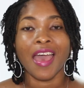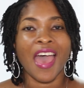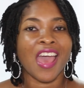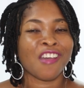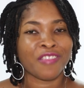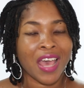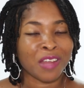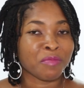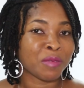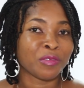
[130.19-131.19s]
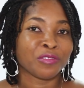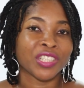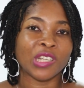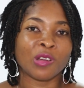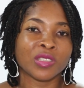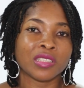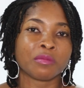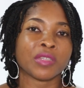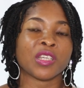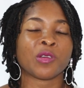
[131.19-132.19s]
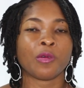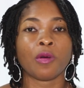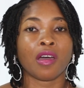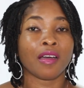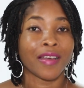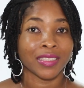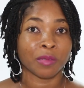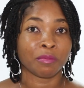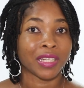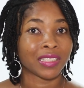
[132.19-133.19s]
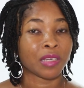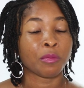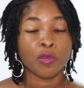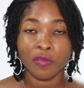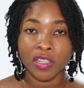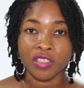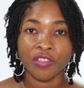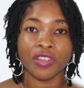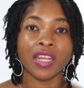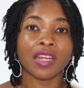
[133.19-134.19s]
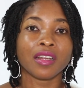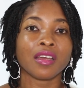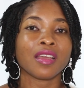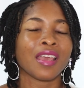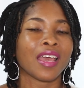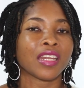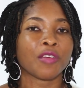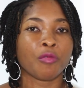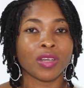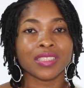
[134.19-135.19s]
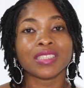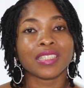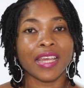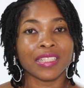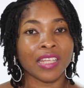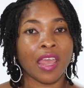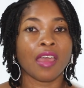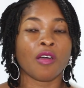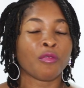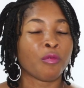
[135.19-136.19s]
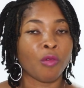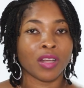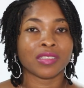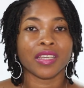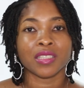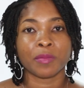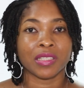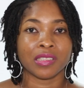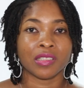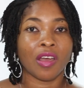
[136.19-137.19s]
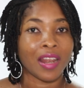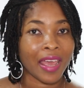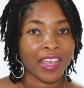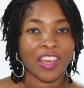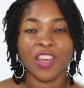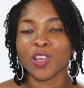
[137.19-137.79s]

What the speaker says: I have had people reach out to me who are contemplating moving to Grenada, and they've wanted an idea of what expenses are like.